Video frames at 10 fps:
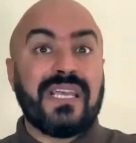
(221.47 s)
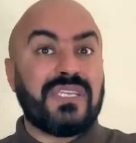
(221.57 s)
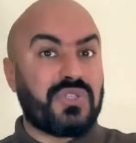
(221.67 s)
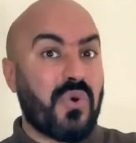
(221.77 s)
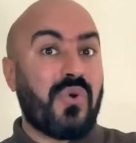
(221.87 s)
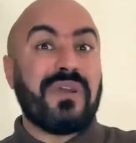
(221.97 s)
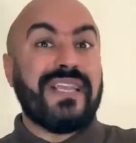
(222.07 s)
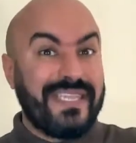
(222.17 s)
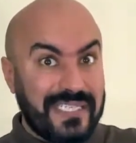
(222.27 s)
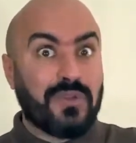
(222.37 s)
So
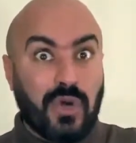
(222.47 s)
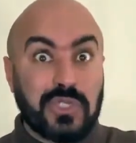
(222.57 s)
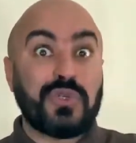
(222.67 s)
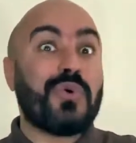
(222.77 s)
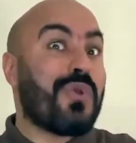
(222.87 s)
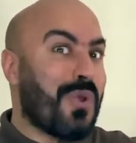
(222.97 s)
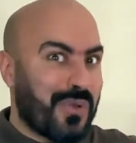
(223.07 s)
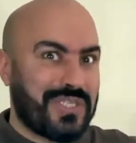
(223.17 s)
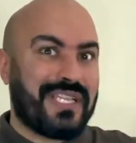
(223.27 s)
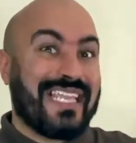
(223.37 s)
it is also
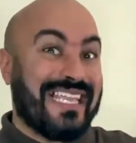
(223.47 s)
logic